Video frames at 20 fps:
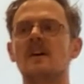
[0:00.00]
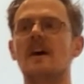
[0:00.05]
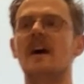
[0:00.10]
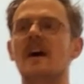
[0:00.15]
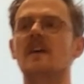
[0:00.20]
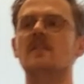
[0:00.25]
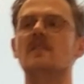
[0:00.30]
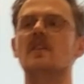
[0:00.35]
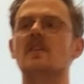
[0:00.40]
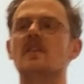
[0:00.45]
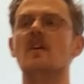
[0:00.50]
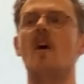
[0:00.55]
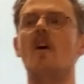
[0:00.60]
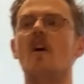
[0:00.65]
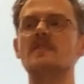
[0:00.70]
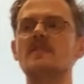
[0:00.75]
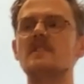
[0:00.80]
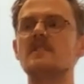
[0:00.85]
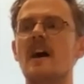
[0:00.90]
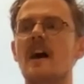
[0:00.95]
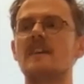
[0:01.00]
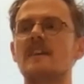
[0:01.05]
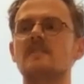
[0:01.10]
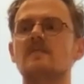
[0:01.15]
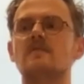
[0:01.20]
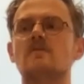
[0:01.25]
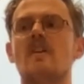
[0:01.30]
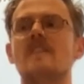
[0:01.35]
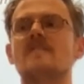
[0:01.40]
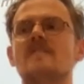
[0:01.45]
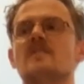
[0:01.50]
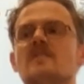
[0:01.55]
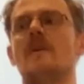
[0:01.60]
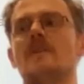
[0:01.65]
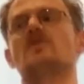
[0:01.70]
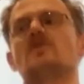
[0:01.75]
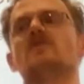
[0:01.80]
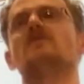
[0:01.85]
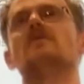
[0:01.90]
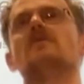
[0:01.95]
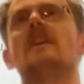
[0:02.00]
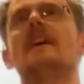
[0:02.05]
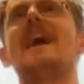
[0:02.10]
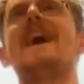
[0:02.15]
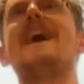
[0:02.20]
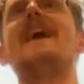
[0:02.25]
And obviously that creates a question, like